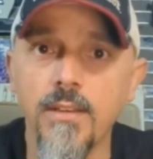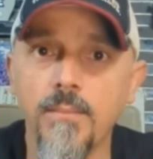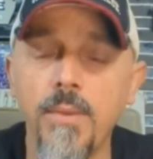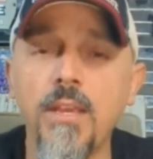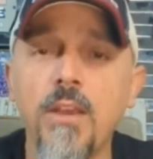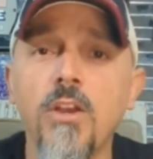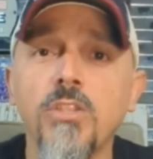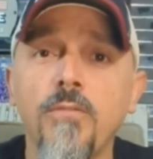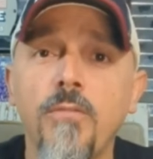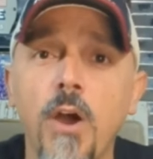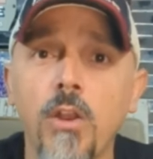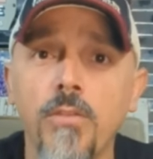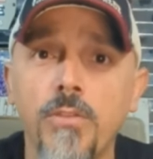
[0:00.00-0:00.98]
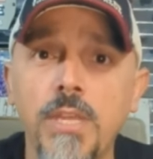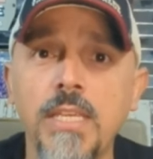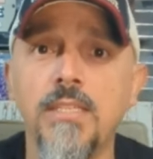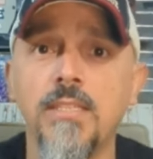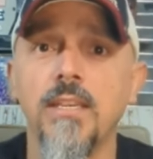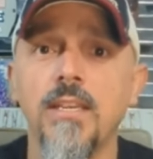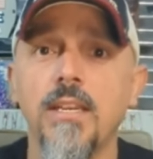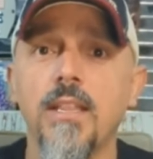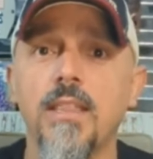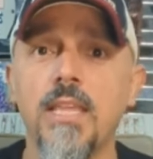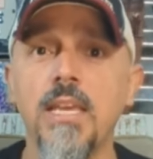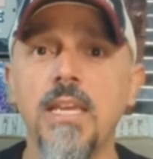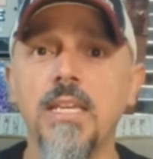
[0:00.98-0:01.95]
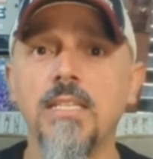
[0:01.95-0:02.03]
Because of all of these
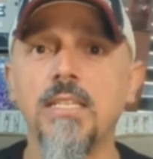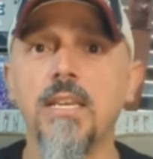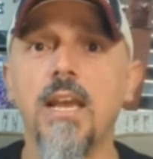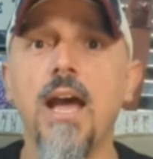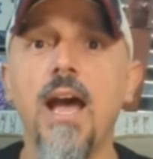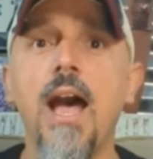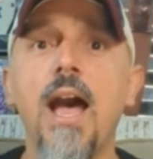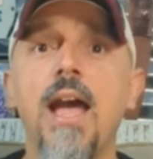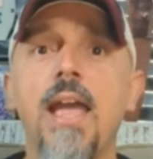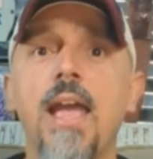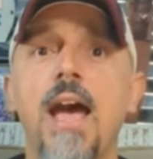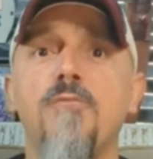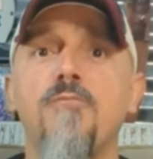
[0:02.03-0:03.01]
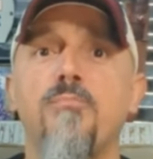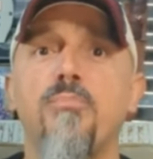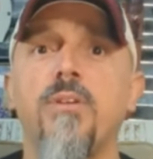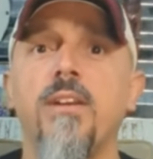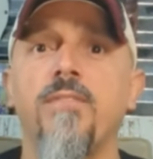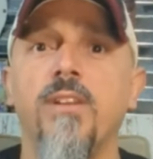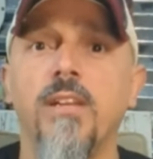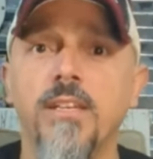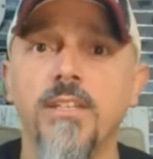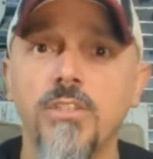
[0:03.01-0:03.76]
things, I have privilege.